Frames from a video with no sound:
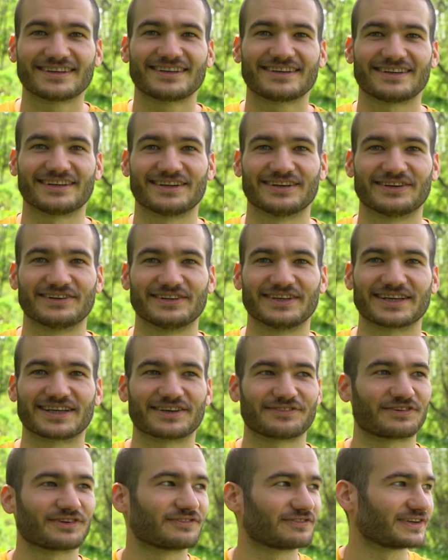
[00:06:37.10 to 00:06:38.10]
You know, like,
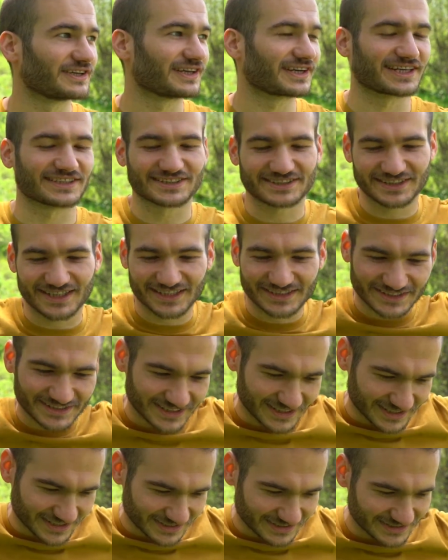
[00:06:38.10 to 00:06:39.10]
if you feel like it's not
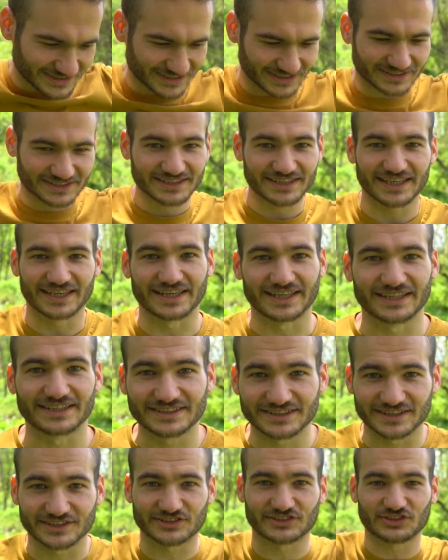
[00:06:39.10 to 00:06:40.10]
sticking, just take it,
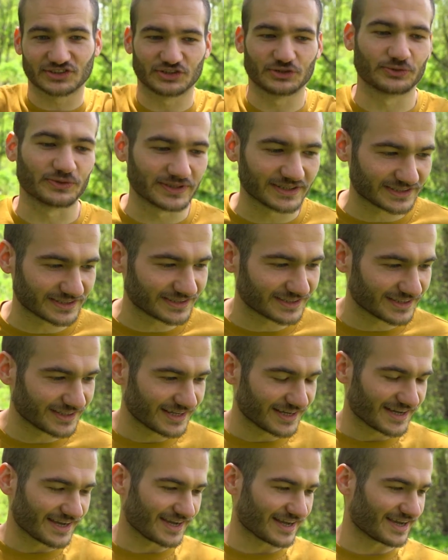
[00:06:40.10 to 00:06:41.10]
just do it.
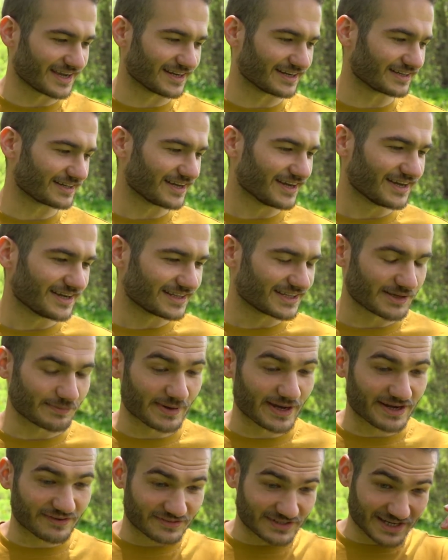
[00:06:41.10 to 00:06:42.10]
And the
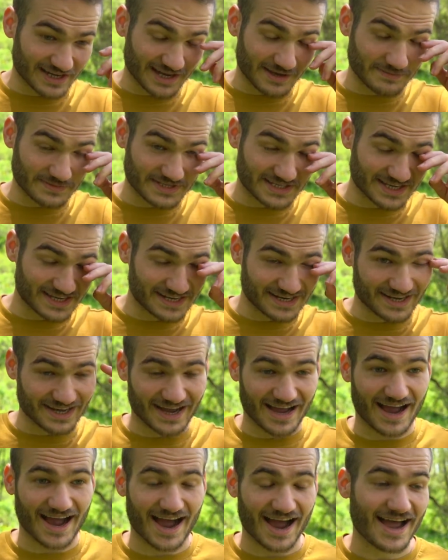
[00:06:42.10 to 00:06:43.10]
amount of times that
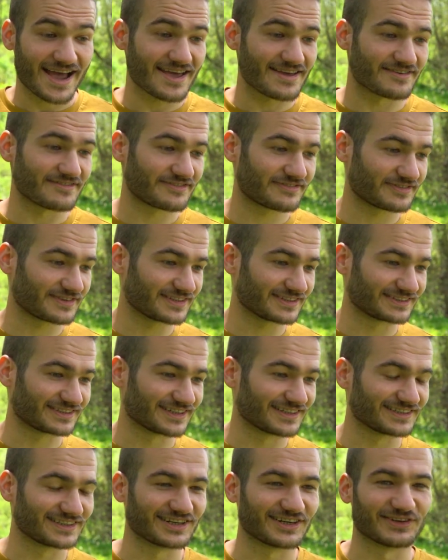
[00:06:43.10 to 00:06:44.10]
I've
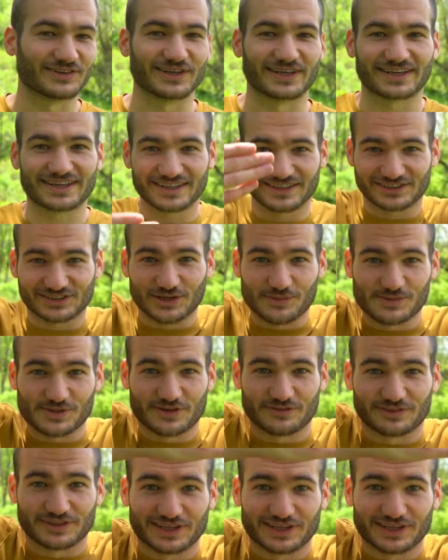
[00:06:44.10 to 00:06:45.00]
done, you know, like, in terms of